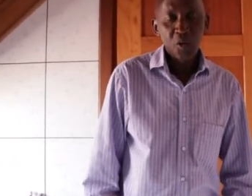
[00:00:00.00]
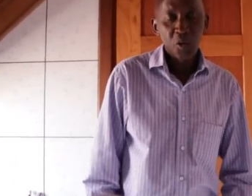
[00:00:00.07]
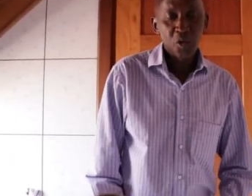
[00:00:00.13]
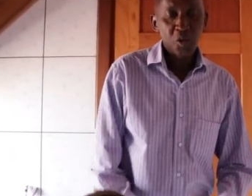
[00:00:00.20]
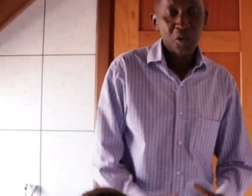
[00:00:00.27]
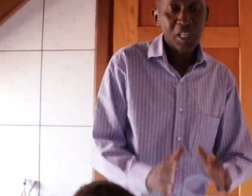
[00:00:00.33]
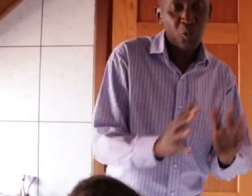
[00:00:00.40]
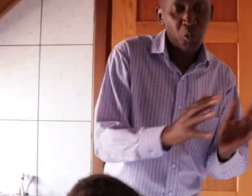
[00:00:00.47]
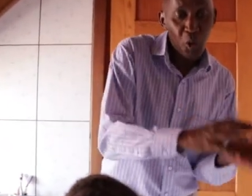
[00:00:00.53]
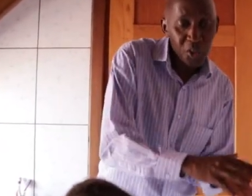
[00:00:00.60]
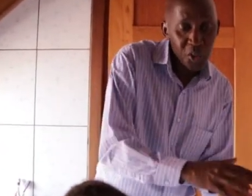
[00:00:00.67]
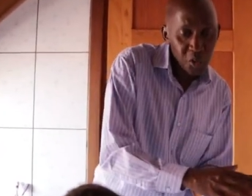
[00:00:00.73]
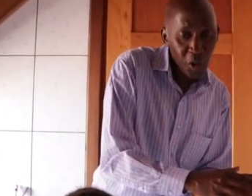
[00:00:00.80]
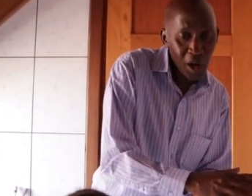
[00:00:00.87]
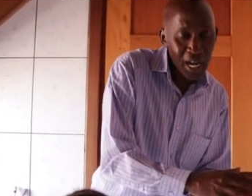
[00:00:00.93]
You shouldn't
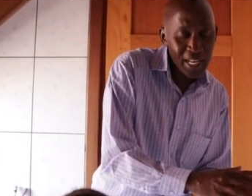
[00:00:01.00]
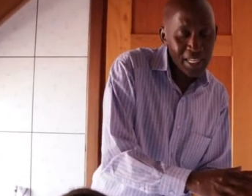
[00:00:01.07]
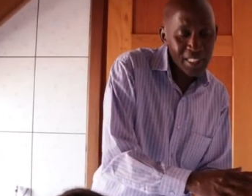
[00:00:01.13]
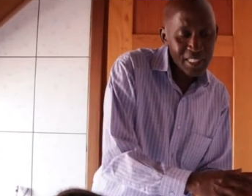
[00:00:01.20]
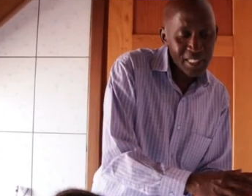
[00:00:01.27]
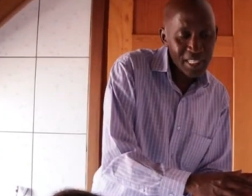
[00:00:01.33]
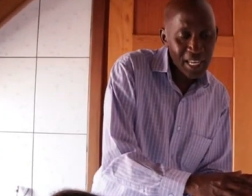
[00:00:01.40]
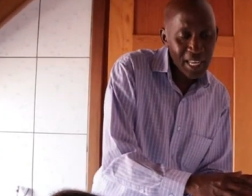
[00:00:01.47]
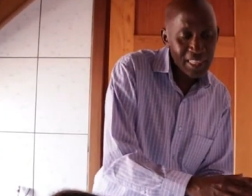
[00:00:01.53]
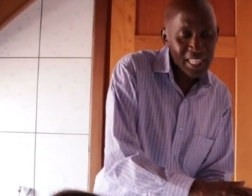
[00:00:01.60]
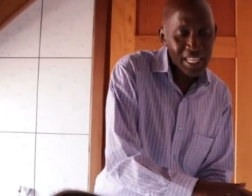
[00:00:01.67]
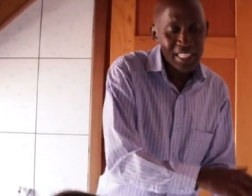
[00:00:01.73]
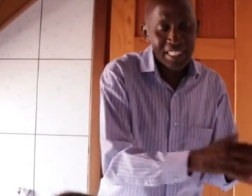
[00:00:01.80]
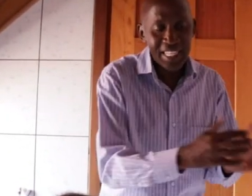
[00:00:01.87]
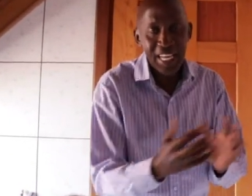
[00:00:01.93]
wash your hands and
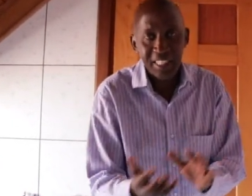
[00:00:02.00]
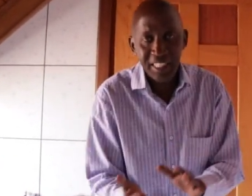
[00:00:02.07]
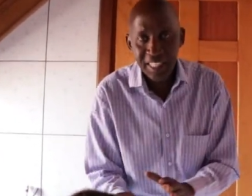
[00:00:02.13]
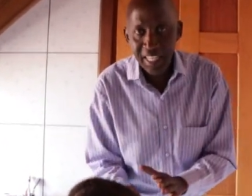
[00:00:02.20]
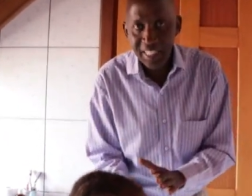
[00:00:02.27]
then touch a